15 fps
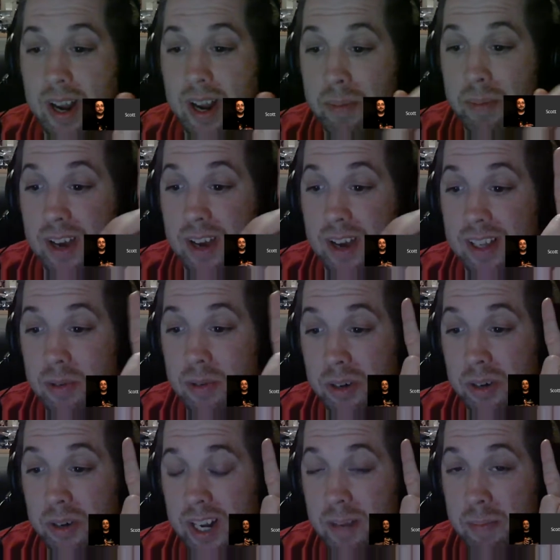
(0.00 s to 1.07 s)
because it was
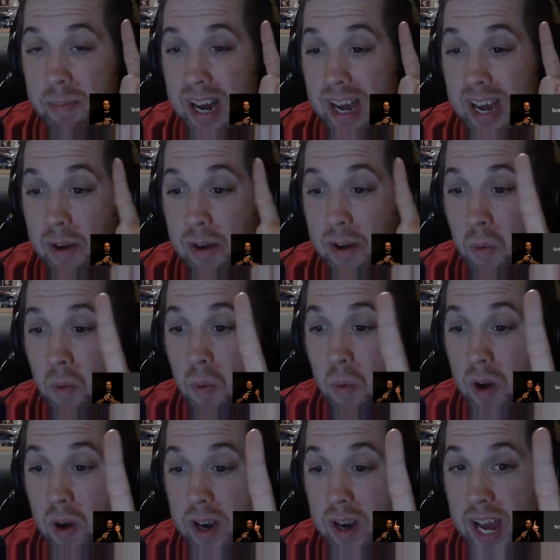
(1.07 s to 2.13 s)
created by one